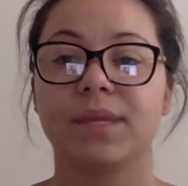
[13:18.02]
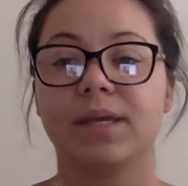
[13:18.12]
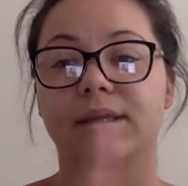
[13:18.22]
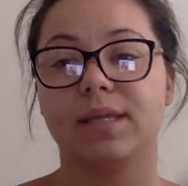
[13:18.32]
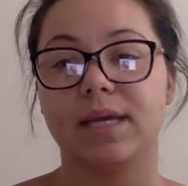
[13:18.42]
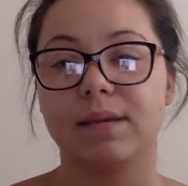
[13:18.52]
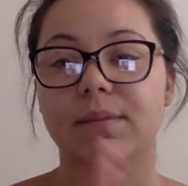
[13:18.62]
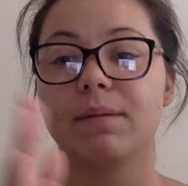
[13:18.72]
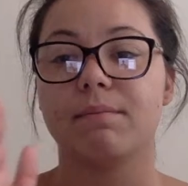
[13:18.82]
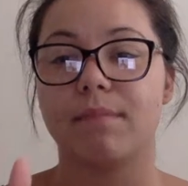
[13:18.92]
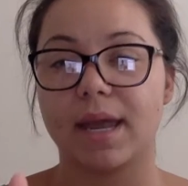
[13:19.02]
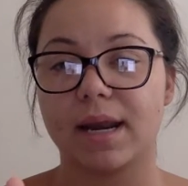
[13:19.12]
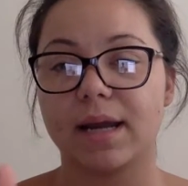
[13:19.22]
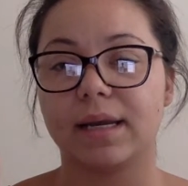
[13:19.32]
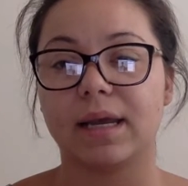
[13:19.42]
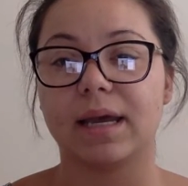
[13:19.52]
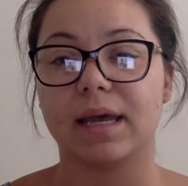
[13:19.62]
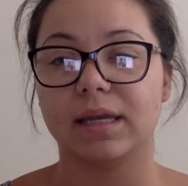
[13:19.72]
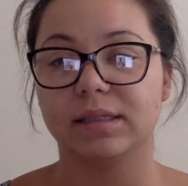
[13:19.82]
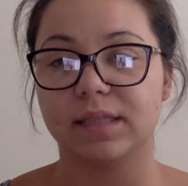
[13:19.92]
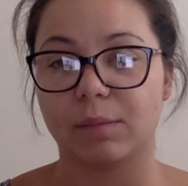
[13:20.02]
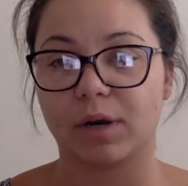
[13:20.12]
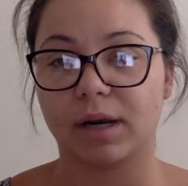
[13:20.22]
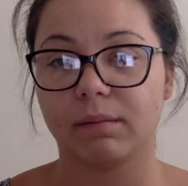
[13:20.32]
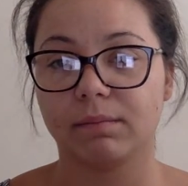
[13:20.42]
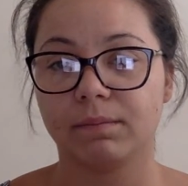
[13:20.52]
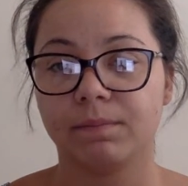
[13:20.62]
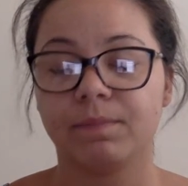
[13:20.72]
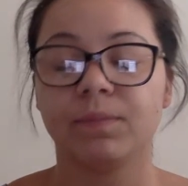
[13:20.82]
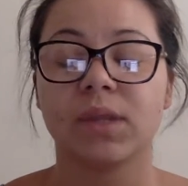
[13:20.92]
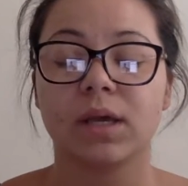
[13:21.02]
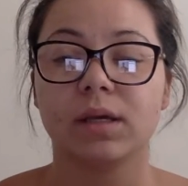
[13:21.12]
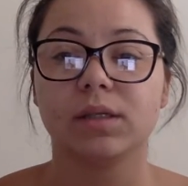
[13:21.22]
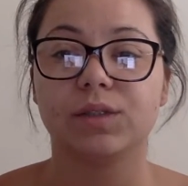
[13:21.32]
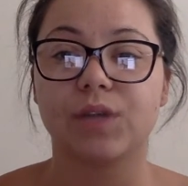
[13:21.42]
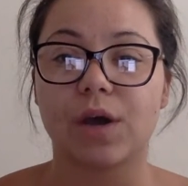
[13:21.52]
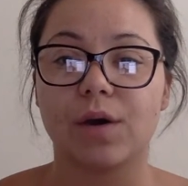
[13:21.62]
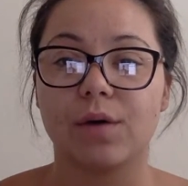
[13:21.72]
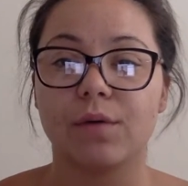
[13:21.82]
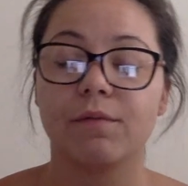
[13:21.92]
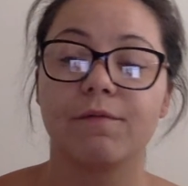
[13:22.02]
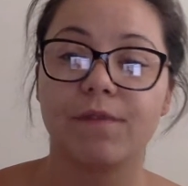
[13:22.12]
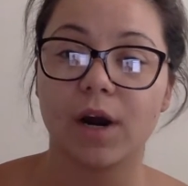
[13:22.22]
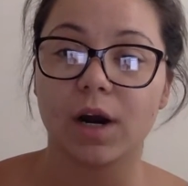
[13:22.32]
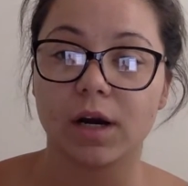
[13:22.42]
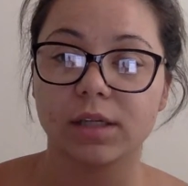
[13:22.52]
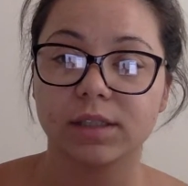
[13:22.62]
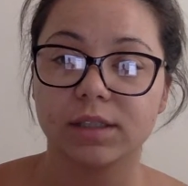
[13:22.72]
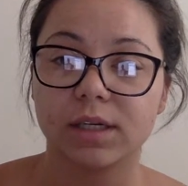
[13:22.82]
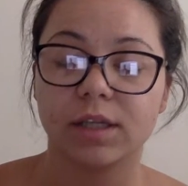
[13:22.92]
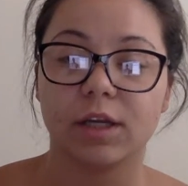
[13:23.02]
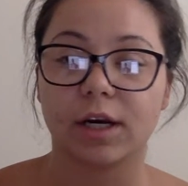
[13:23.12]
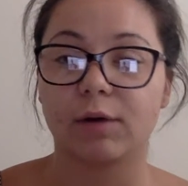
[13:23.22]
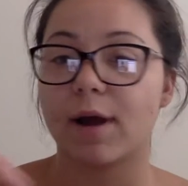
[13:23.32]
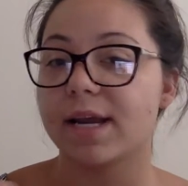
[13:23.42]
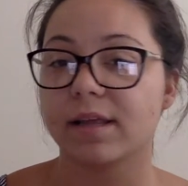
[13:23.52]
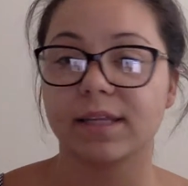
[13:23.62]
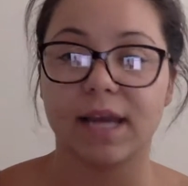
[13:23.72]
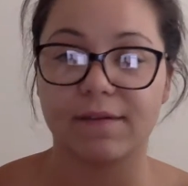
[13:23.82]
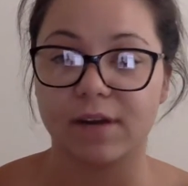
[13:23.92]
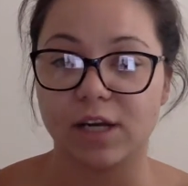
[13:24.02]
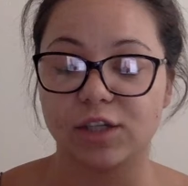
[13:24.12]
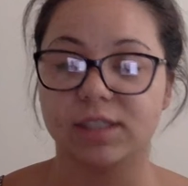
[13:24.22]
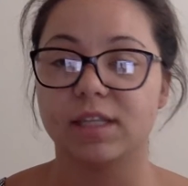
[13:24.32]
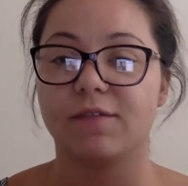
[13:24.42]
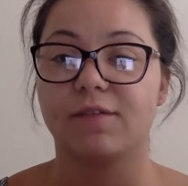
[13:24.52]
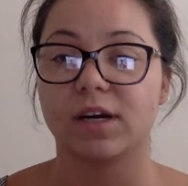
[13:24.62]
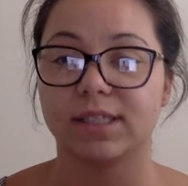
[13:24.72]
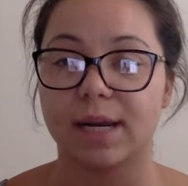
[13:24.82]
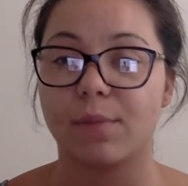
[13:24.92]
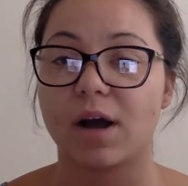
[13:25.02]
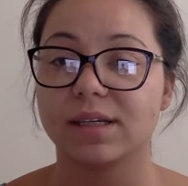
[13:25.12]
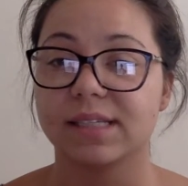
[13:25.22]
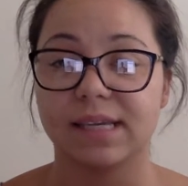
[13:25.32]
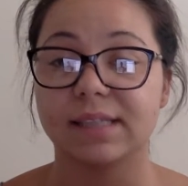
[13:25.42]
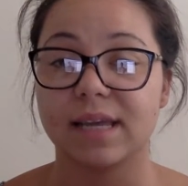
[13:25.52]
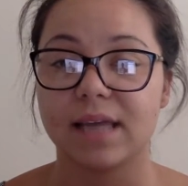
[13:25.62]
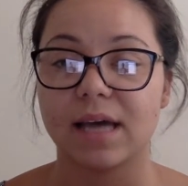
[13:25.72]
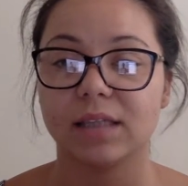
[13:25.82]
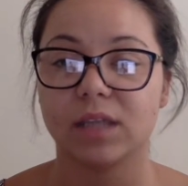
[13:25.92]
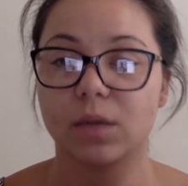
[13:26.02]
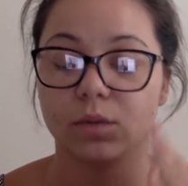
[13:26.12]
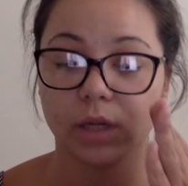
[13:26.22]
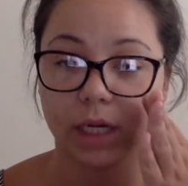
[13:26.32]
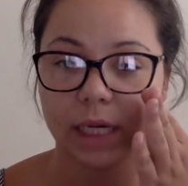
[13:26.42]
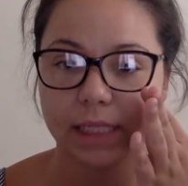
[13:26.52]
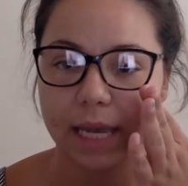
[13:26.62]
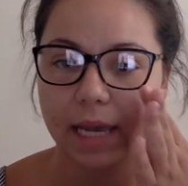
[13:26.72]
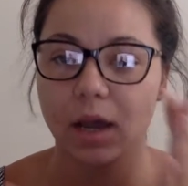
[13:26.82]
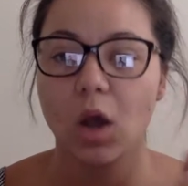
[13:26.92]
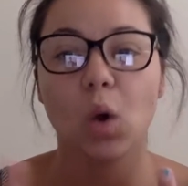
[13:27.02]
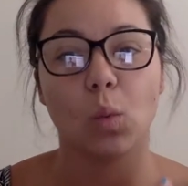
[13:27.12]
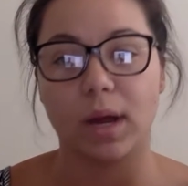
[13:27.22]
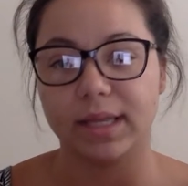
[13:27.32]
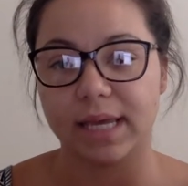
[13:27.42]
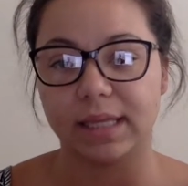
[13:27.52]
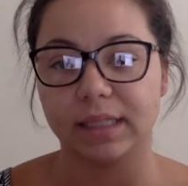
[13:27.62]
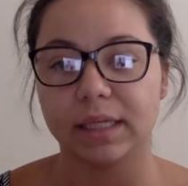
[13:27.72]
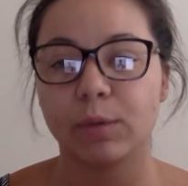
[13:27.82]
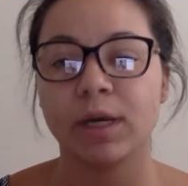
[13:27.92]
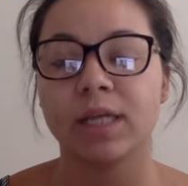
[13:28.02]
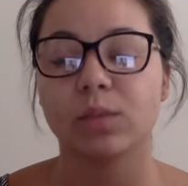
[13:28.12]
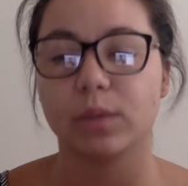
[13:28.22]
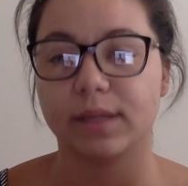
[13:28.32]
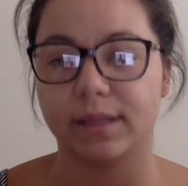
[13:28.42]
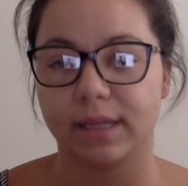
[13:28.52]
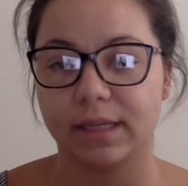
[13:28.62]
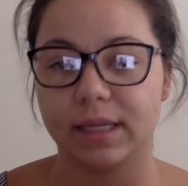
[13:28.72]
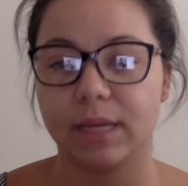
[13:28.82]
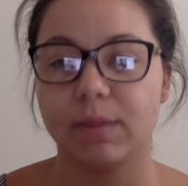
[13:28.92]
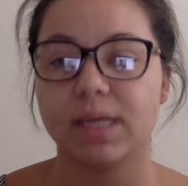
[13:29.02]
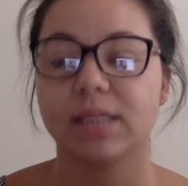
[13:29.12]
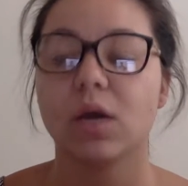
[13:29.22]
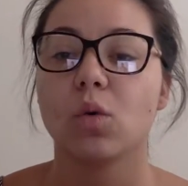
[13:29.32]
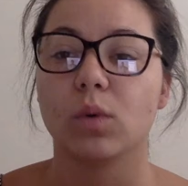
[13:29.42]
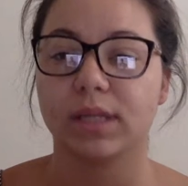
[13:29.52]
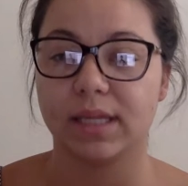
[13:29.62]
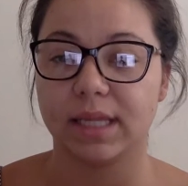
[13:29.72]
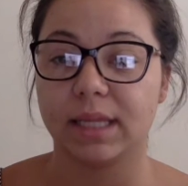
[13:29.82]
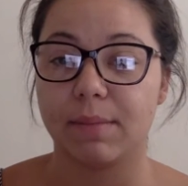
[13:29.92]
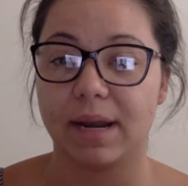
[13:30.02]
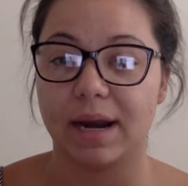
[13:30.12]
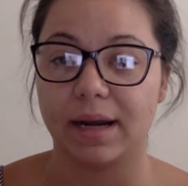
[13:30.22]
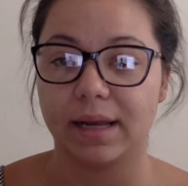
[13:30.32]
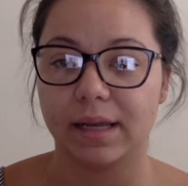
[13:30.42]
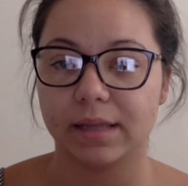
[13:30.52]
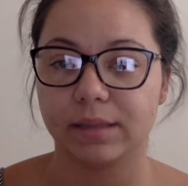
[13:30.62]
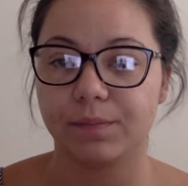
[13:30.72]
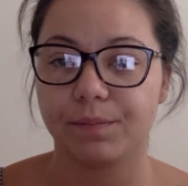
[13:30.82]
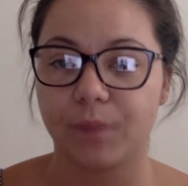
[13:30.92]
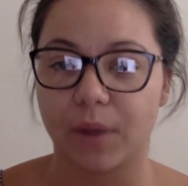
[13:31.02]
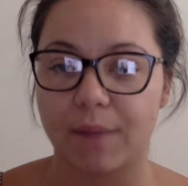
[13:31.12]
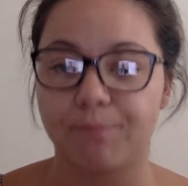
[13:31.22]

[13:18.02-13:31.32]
theme, main idea, and summary. So first, they're going to write down the definitions in the first set of boxes that say that. So they're going to say what they think summary is, what they think theme is, what they think the main idea is. Okay?